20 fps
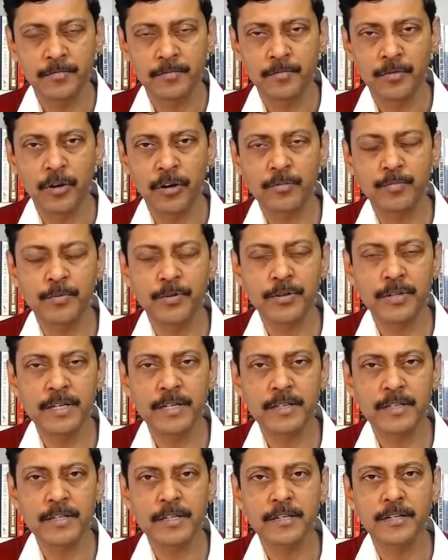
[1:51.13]
not more than
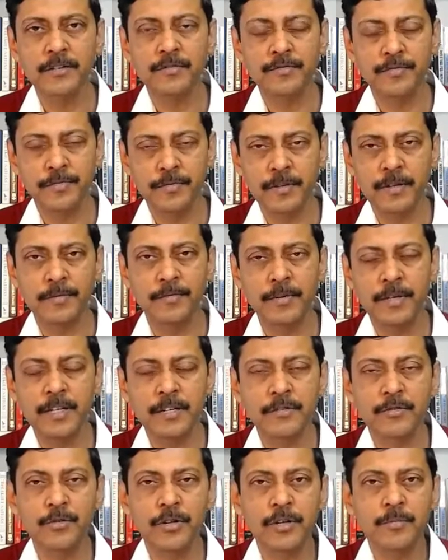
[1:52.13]
a third of
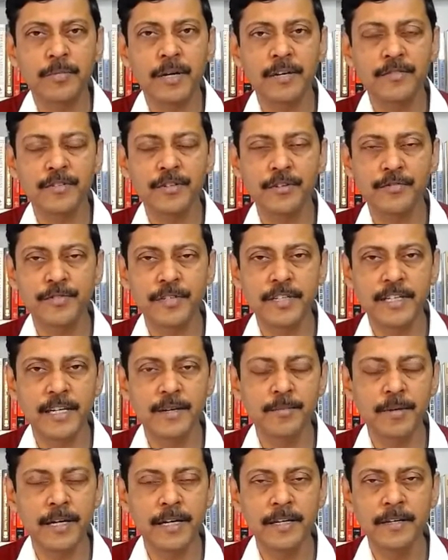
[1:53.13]
is going by way of
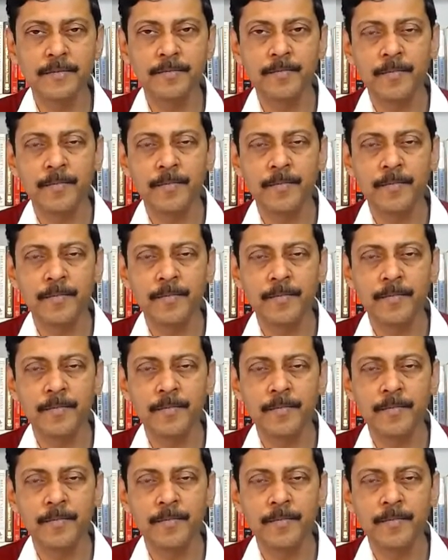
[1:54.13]
EMI,